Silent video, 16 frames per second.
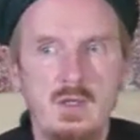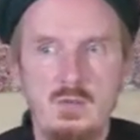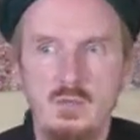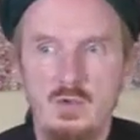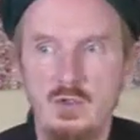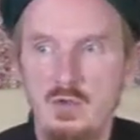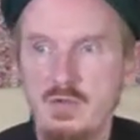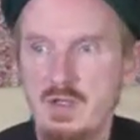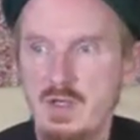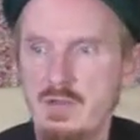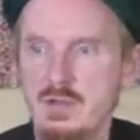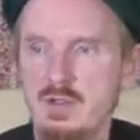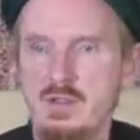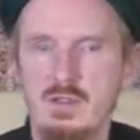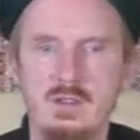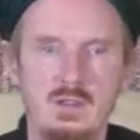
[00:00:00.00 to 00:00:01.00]
But on the
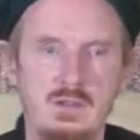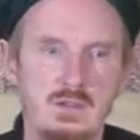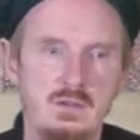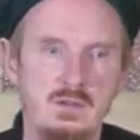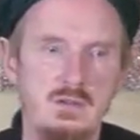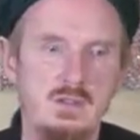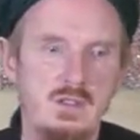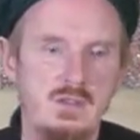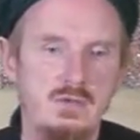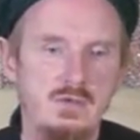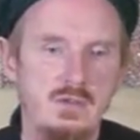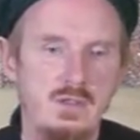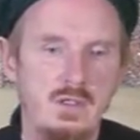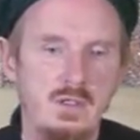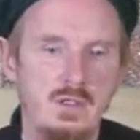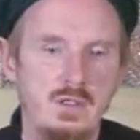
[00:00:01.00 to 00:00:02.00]
other hand, it
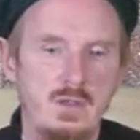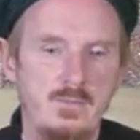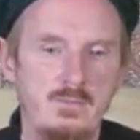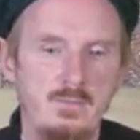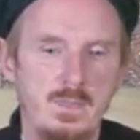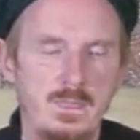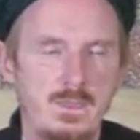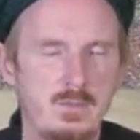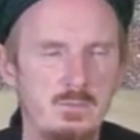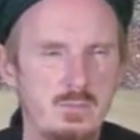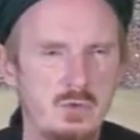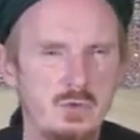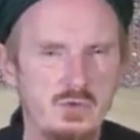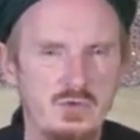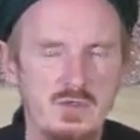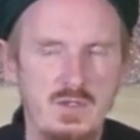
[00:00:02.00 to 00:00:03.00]

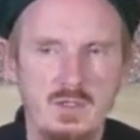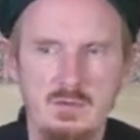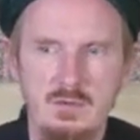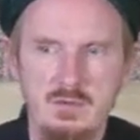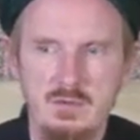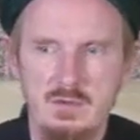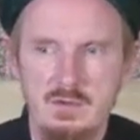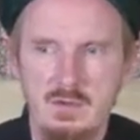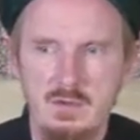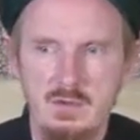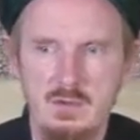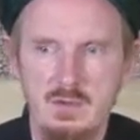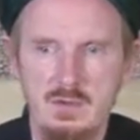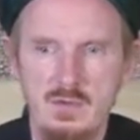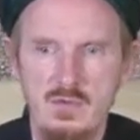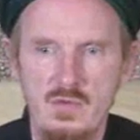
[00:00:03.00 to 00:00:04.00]
puts out
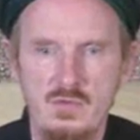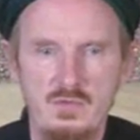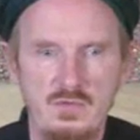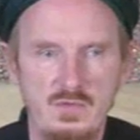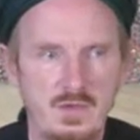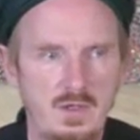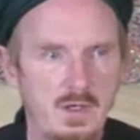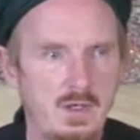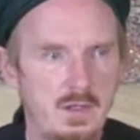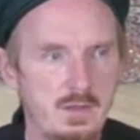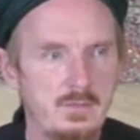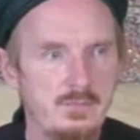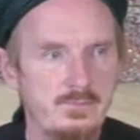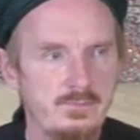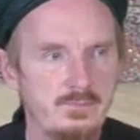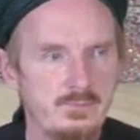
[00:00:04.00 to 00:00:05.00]
the fire
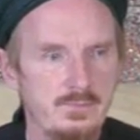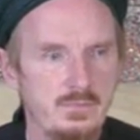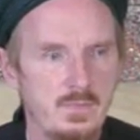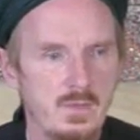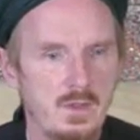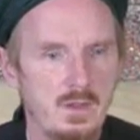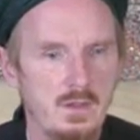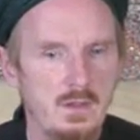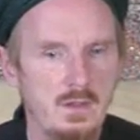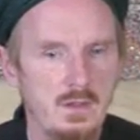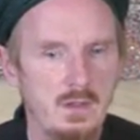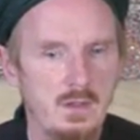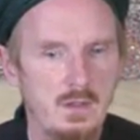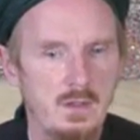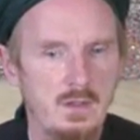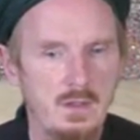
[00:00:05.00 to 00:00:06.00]

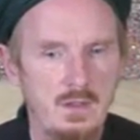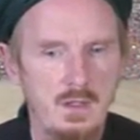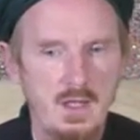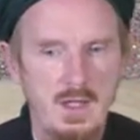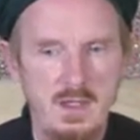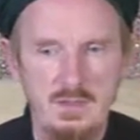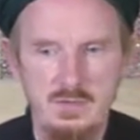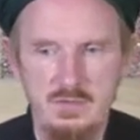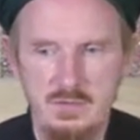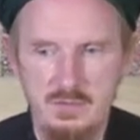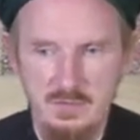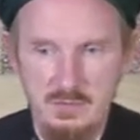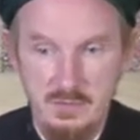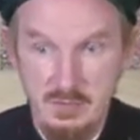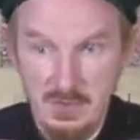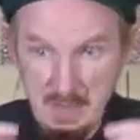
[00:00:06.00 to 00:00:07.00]
and
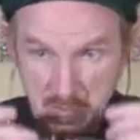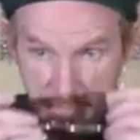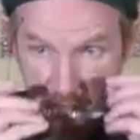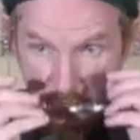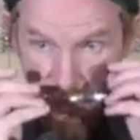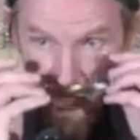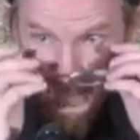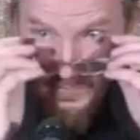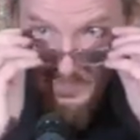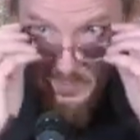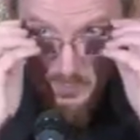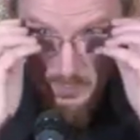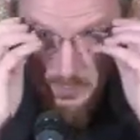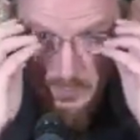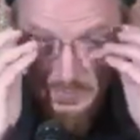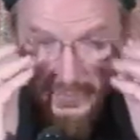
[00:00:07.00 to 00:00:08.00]
seems to
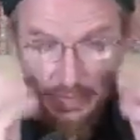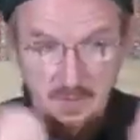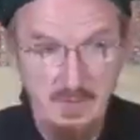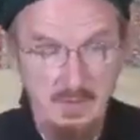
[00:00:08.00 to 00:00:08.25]
put